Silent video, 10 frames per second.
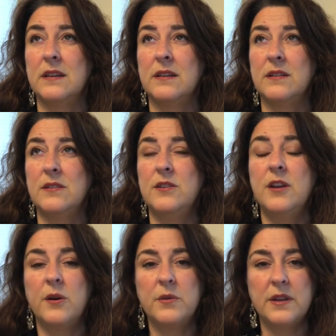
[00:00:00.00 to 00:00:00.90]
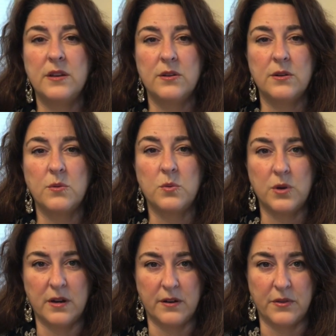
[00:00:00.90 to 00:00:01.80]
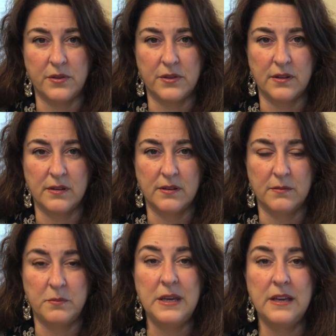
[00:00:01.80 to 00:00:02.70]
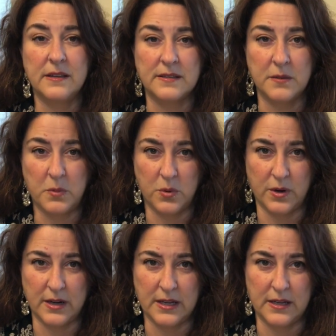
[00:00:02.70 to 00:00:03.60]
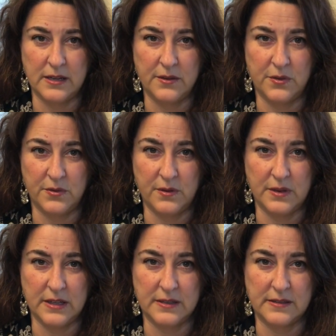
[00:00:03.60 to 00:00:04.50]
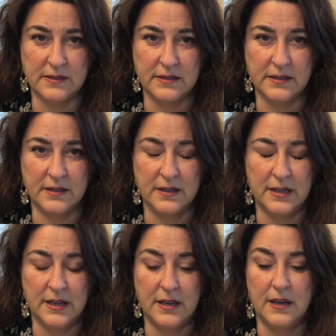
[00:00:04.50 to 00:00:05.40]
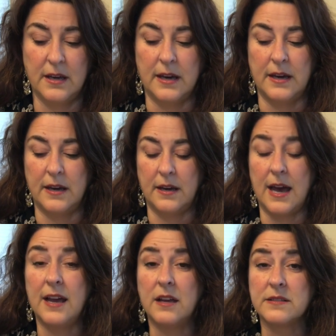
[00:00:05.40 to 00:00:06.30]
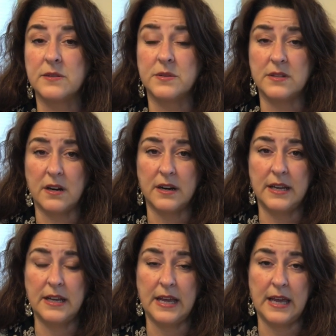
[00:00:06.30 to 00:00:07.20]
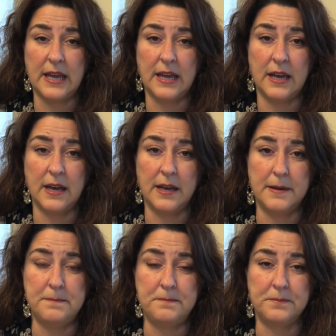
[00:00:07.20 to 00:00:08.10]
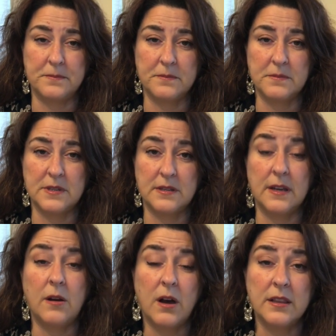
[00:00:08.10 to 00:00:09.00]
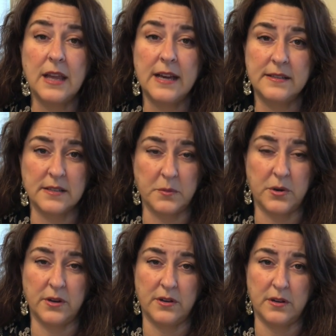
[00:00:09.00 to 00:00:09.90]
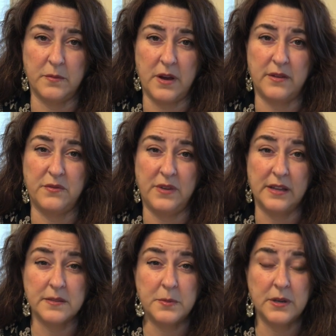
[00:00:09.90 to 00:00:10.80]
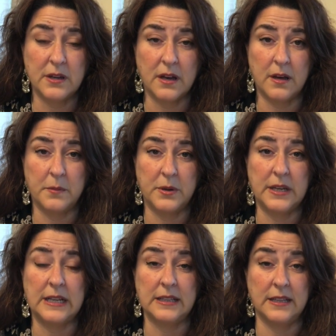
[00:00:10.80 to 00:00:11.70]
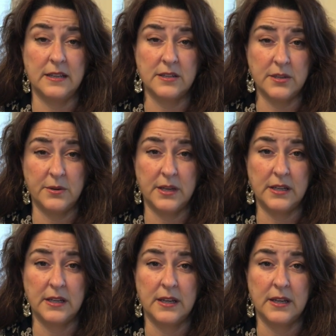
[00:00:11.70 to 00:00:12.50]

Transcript: know that you're worth being supported through this. I also started an online support group on Facebook. I'll put a link to it.